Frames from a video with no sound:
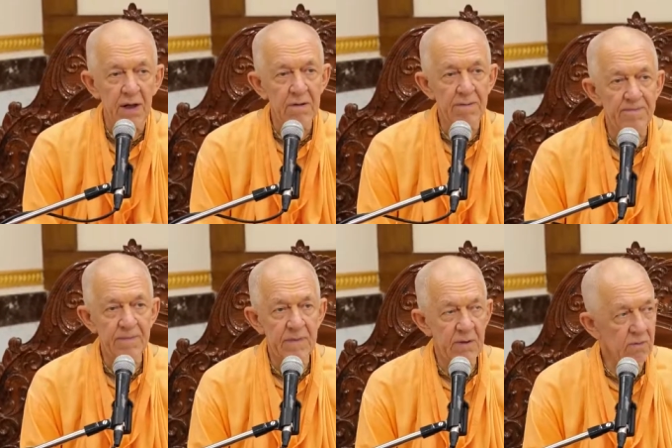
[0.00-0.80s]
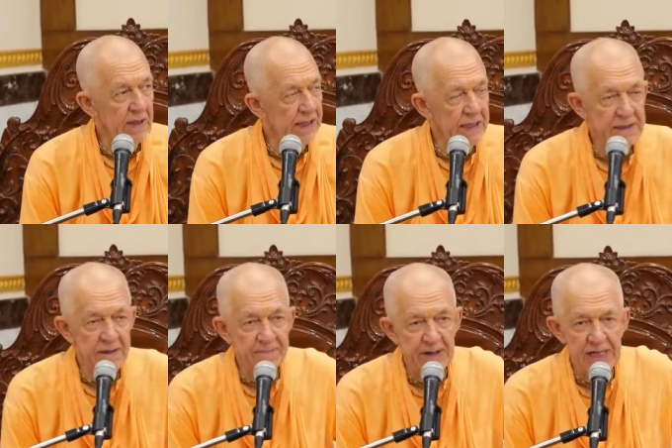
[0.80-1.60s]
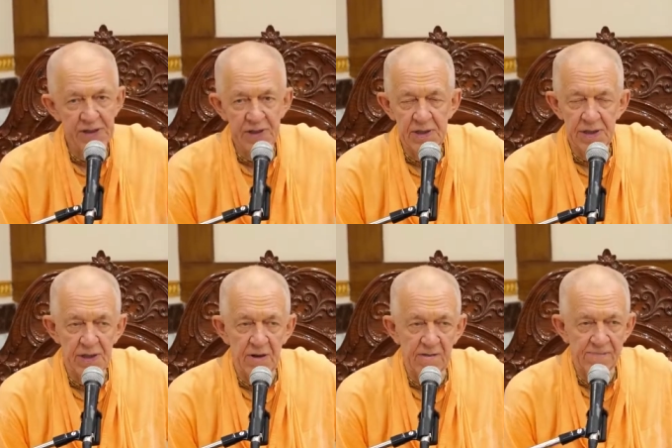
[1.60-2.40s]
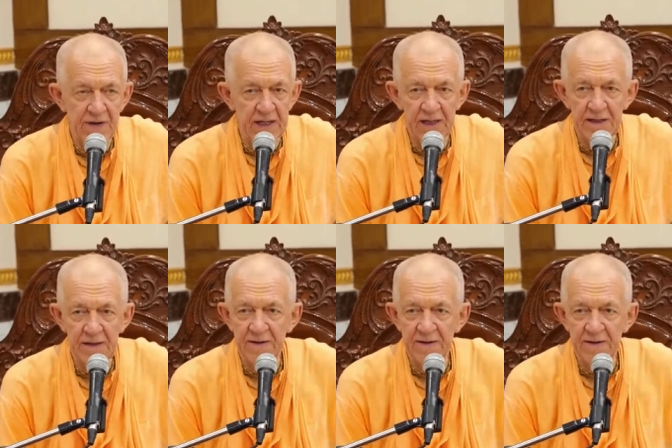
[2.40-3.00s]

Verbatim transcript: So, we're in the presence of the